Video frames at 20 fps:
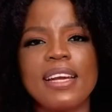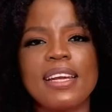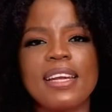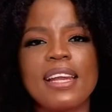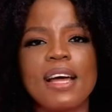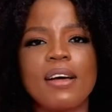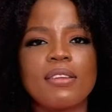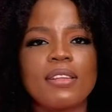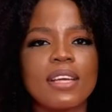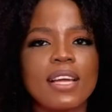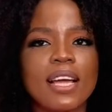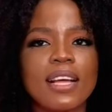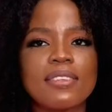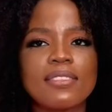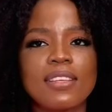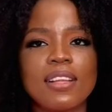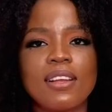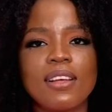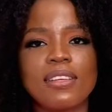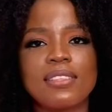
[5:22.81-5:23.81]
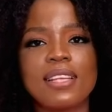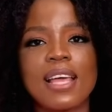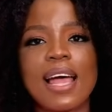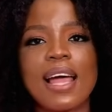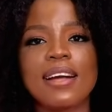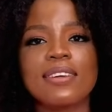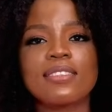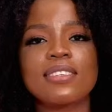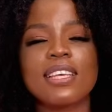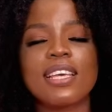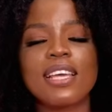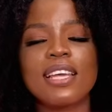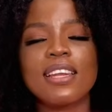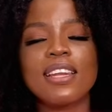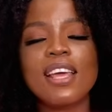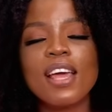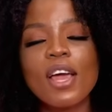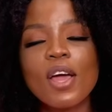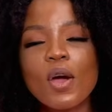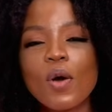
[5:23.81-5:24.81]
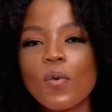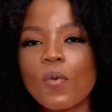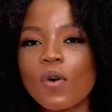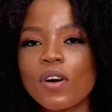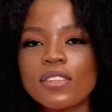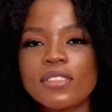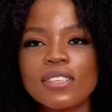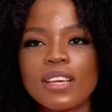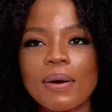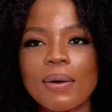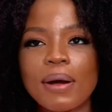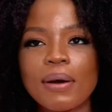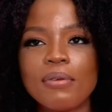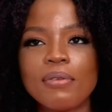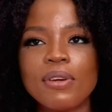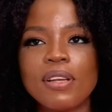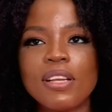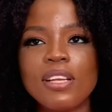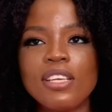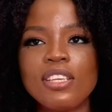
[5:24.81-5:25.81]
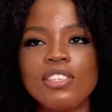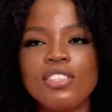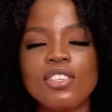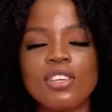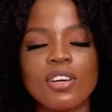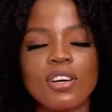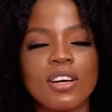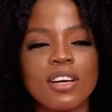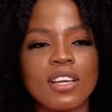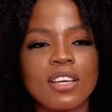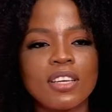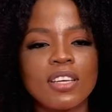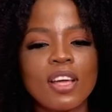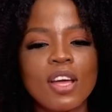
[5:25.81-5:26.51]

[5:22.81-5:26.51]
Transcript: Now the counselor is asking, what's our religion?